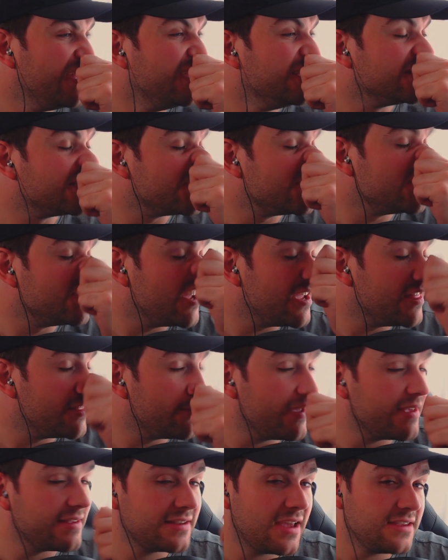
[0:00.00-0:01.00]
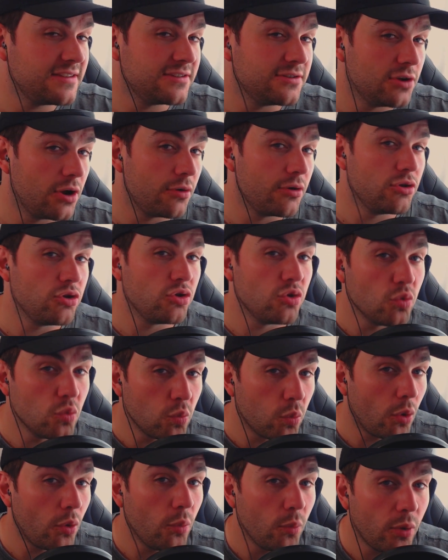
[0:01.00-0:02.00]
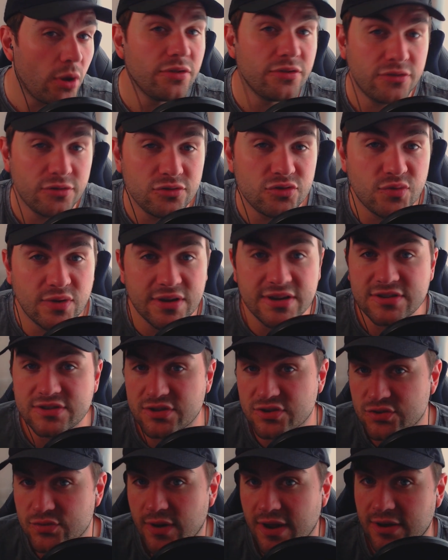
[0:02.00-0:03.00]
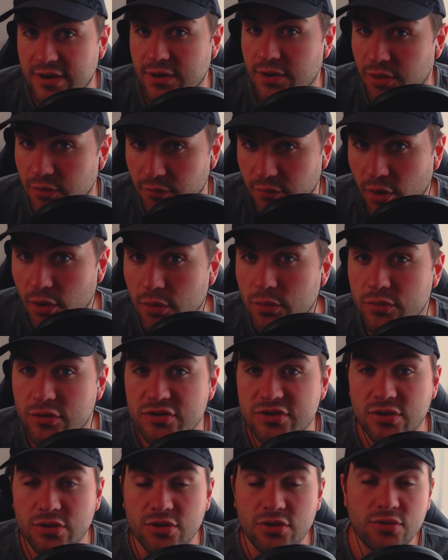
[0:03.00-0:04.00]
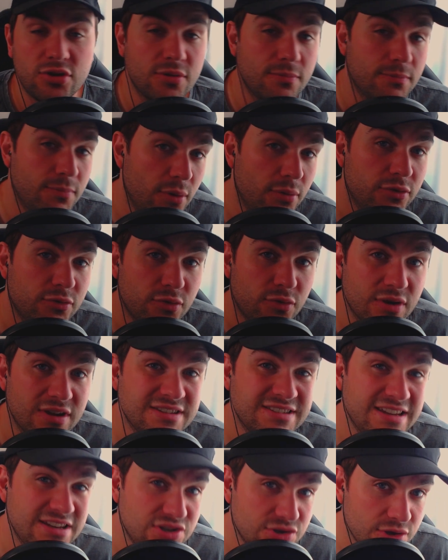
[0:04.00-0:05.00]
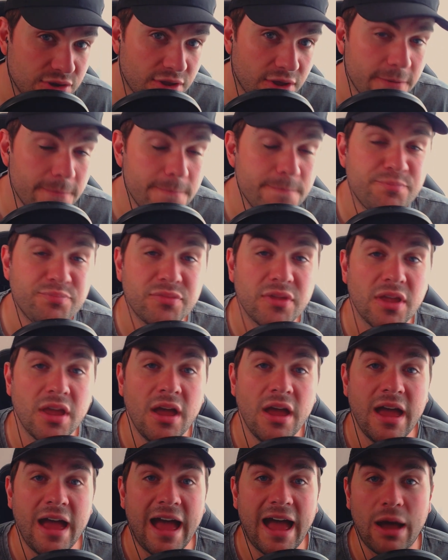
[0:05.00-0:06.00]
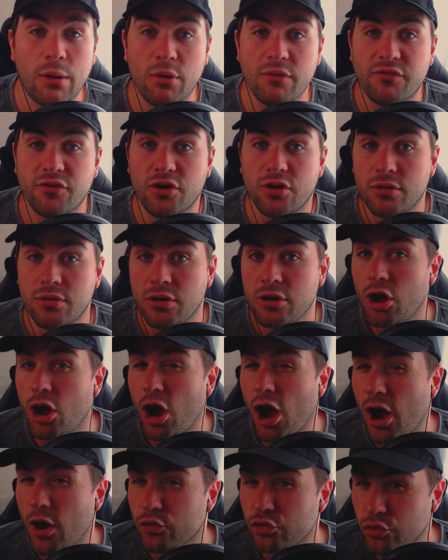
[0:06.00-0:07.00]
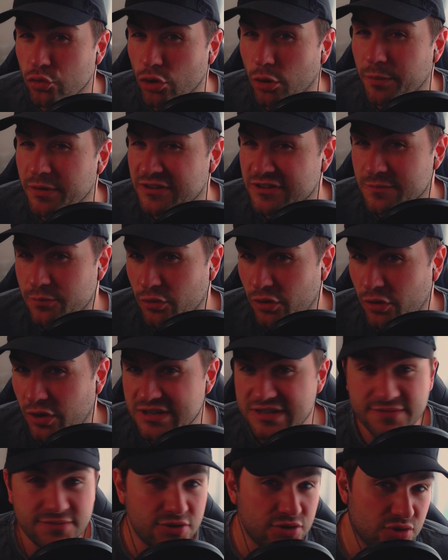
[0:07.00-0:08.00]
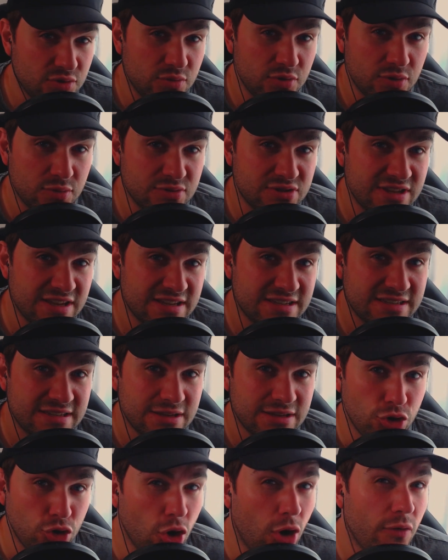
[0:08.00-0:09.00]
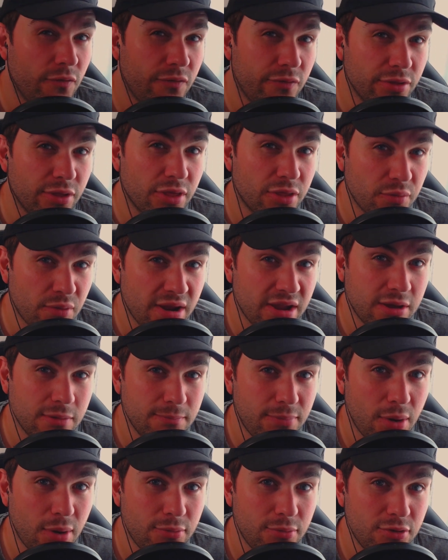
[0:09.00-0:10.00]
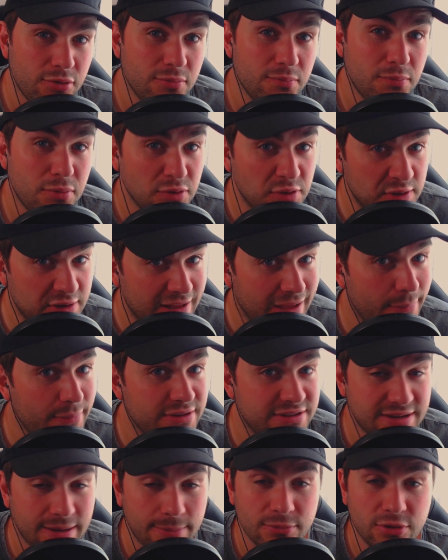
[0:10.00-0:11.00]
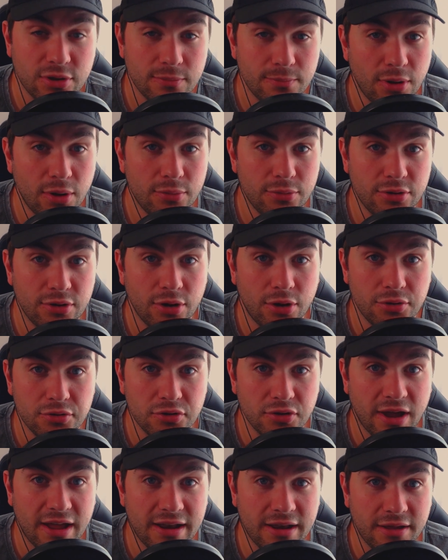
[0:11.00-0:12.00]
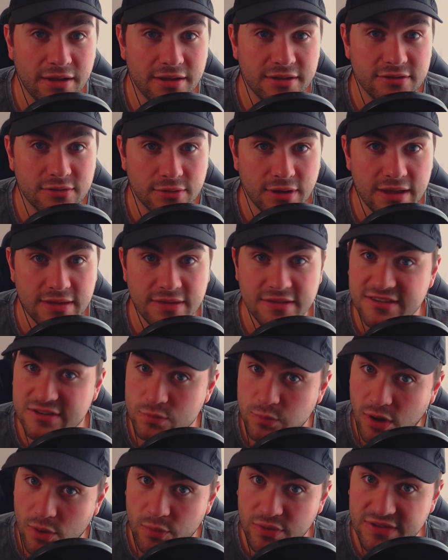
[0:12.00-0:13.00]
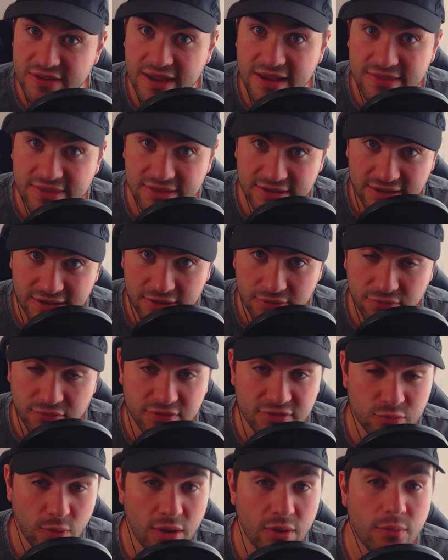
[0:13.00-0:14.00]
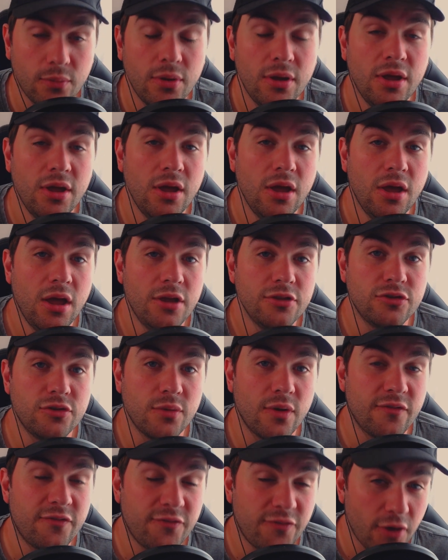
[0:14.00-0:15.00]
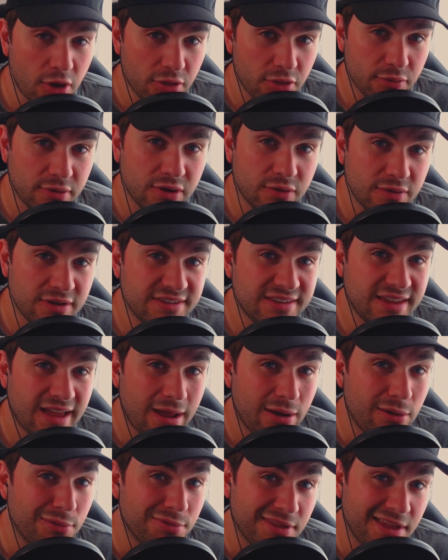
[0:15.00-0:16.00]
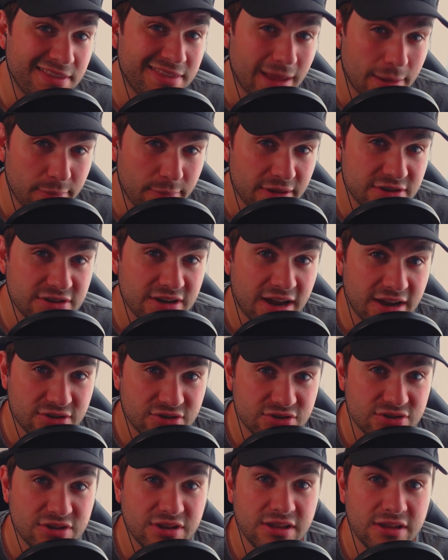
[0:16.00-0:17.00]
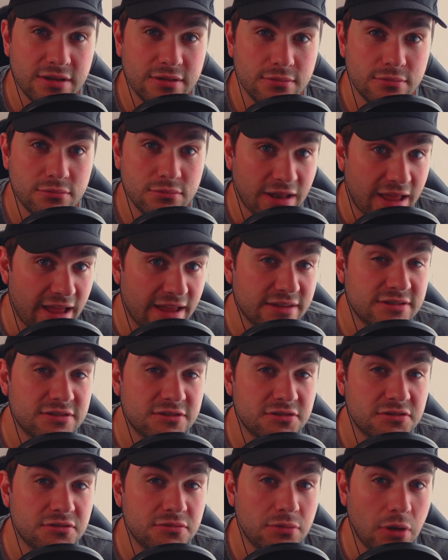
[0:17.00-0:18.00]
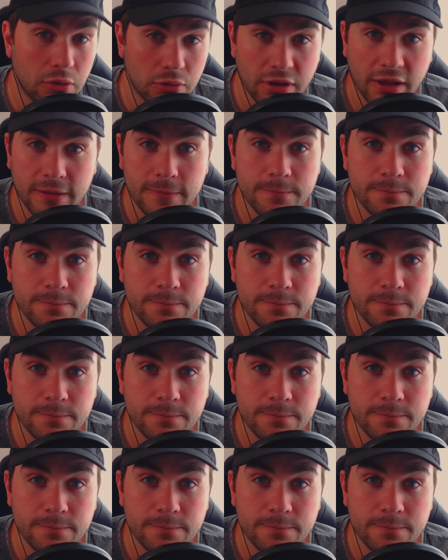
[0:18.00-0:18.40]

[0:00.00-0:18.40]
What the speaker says: So in the best case scenario, you will want to Tricks of the Trade another rogue so that you can both tricks each other. However, do not be surprised if you do use this not for the threat component, but the damage amp component on your allies, okay? This is why we take the glyph as well, to further increase how long that damage actually lasts, okay?